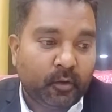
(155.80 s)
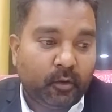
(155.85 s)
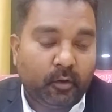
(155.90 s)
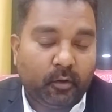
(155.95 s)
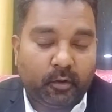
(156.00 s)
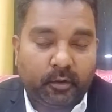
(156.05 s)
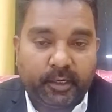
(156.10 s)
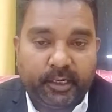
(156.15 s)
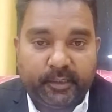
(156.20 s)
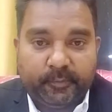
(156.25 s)

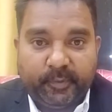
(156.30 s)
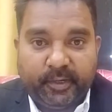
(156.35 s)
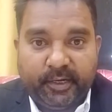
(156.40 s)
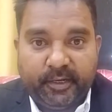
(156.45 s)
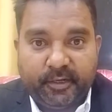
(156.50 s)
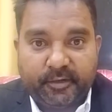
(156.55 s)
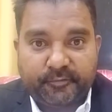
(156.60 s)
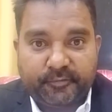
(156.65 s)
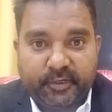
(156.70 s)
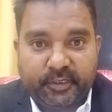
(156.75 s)
All right, my
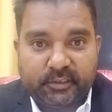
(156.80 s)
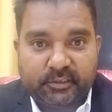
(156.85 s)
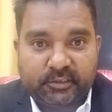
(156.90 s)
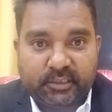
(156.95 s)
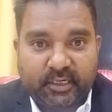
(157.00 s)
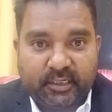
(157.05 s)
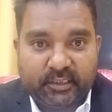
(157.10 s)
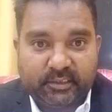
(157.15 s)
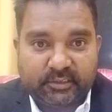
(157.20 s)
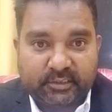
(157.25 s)
dear friends,
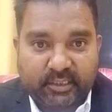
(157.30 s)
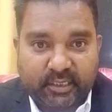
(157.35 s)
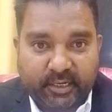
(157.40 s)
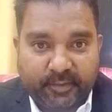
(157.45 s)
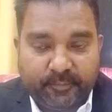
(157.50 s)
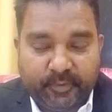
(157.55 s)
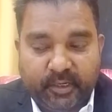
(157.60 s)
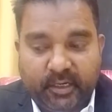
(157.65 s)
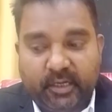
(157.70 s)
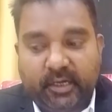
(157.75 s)
that is
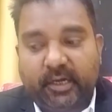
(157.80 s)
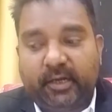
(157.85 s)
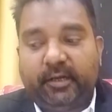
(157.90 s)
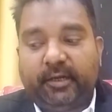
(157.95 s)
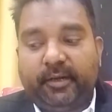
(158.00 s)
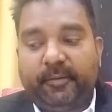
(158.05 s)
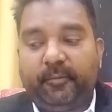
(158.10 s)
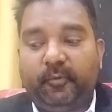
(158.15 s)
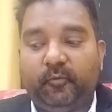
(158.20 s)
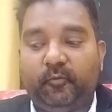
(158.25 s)
criminal
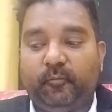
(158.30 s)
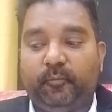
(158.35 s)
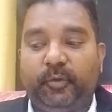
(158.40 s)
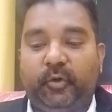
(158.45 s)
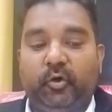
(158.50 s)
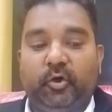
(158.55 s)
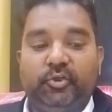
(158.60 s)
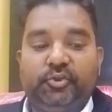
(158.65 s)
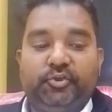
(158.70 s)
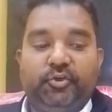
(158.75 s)
contempt,
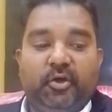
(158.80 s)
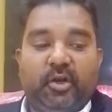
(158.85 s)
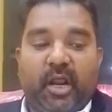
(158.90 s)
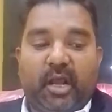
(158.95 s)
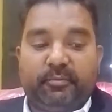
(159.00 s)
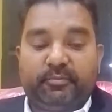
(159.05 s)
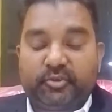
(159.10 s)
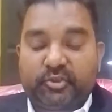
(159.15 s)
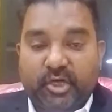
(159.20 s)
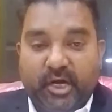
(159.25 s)
because you are
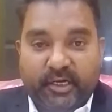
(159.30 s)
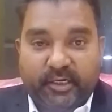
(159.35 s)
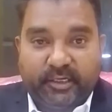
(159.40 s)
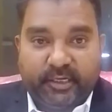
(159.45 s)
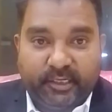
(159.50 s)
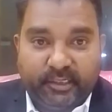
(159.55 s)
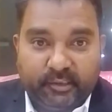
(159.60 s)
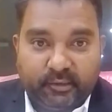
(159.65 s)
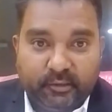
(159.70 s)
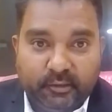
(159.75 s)

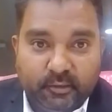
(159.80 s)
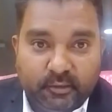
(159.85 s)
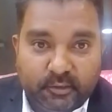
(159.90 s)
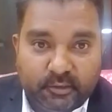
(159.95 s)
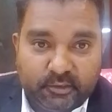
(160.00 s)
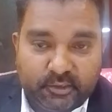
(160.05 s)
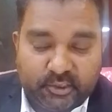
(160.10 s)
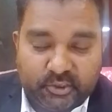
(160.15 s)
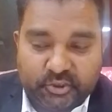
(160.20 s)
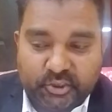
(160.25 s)
obstructing
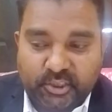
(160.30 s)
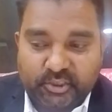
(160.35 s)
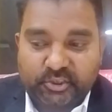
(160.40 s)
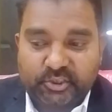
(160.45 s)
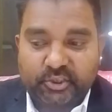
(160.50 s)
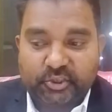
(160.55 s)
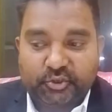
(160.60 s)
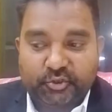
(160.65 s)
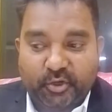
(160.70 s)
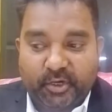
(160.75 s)
the
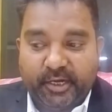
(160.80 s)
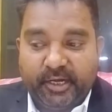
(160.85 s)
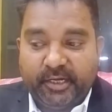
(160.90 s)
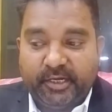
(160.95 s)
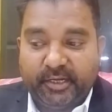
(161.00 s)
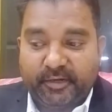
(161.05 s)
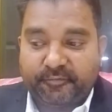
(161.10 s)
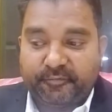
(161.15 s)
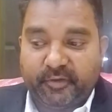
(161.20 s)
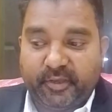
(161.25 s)
justice, you are
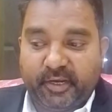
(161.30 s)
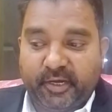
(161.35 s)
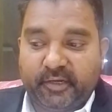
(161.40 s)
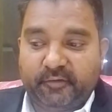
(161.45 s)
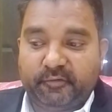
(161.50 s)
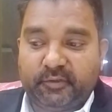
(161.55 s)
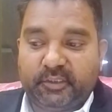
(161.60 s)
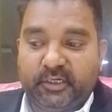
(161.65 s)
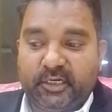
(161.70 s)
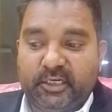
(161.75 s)

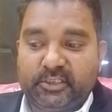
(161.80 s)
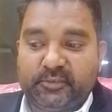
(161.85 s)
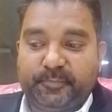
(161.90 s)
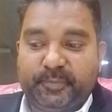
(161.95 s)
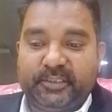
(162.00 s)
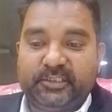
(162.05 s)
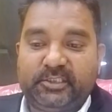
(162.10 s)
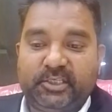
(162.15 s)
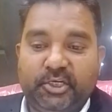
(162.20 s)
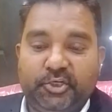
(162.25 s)
interfering with the
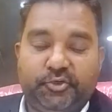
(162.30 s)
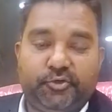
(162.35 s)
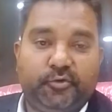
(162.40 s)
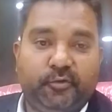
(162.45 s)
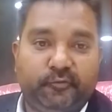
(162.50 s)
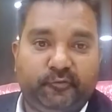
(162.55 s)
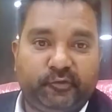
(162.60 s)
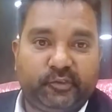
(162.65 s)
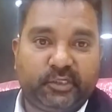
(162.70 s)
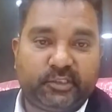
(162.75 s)
dispensation
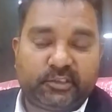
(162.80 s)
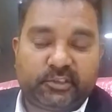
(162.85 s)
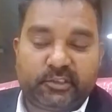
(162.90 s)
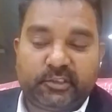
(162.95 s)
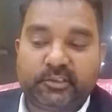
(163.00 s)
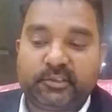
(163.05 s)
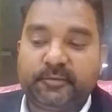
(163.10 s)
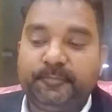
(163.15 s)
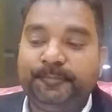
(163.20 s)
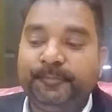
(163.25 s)
of
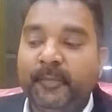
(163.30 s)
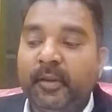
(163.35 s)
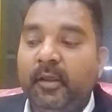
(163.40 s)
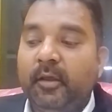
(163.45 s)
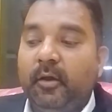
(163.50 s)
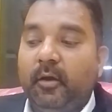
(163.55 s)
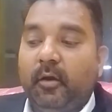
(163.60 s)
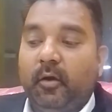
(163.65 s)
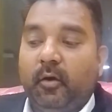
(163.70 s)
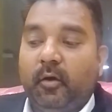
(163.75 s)
justice.
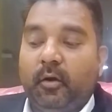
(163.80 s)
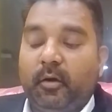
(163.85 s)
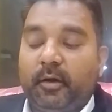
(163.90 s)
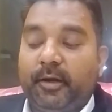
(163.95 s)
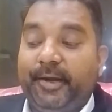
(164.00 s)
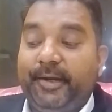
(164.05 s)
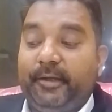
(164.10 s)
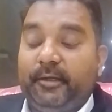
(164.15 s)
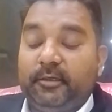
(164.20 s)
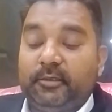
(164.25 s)
All
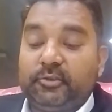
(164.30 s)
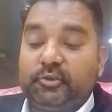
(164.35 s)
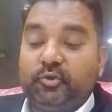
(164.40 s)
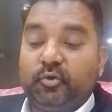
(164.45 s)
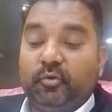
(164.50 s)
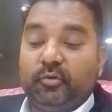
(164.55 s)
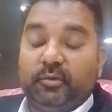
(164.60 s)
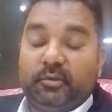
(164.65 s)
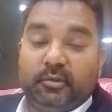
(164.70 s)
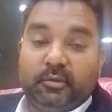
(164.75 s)
right,
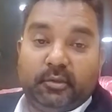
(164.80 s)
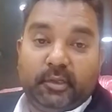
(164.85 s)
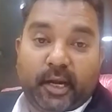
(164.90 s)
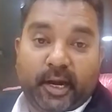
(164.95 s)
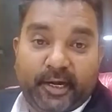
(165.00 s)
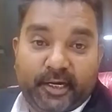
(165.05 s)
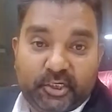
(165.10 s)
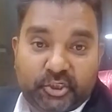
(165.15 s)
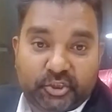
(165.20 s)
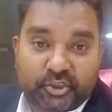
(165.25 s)
so
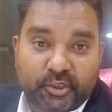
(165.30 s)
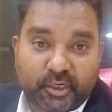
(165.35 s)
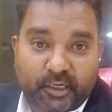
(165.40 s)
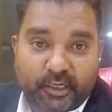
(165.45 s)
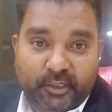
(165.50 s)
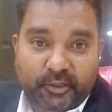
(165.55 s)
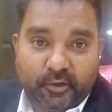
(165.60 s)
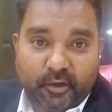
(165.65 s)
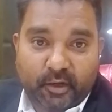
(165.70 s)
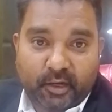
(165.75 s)

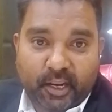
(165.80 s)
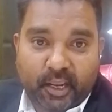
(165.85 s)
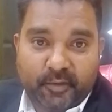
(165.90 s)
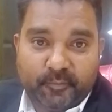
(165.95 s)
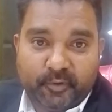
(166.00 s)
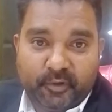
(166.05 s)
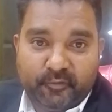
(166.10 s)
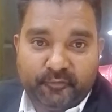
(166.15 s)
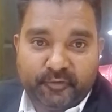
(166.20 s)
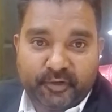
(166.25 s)
additionally you are
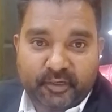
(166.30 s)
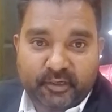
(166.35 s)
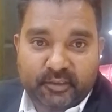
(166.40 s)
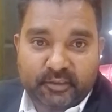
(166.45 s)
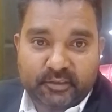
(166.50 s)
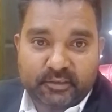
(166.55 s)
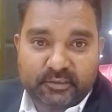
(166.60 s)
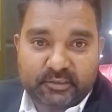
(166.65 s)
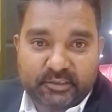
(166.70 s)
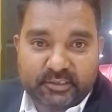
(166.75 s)
liable for
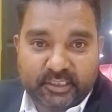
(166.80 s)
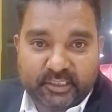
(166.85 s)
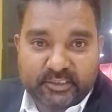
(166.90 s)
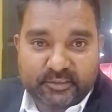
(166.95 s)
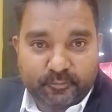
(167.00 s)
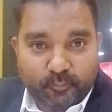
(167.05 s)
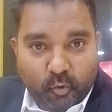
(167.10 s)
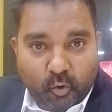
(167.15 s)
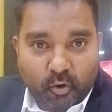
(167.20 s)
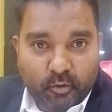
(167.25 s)

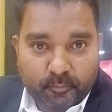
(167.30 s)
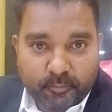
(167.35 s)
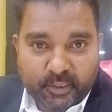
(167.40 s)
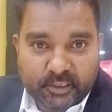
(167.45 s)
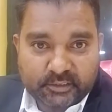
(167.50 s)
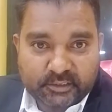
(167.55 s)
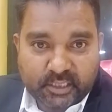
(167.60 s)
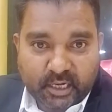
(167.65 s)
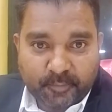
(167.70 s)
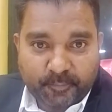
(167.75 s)
6 more
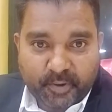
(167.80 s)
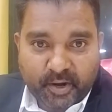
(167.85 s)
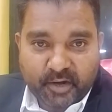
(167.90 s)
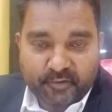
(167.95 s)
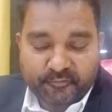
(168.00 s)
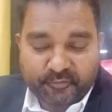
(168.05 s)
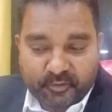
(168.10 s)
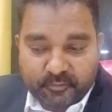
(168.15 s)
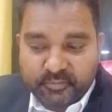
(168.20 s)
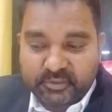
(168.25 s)
months
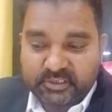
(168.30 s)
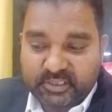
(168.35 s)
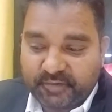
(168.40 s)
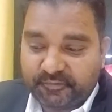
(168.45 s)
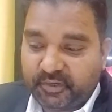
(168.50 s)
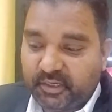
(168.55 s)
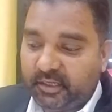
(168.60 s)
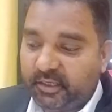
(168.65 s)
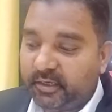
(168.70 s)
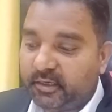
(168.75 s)
apart from
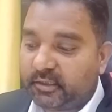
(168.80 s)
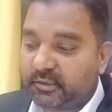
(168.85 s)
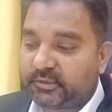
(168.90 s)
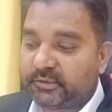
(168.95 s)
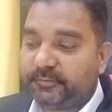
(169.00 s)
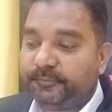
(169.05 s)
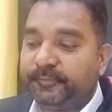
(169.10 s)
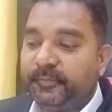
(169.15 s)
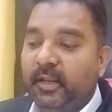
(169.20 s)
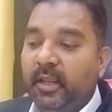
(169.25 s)
7
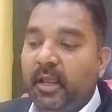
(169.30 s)
years.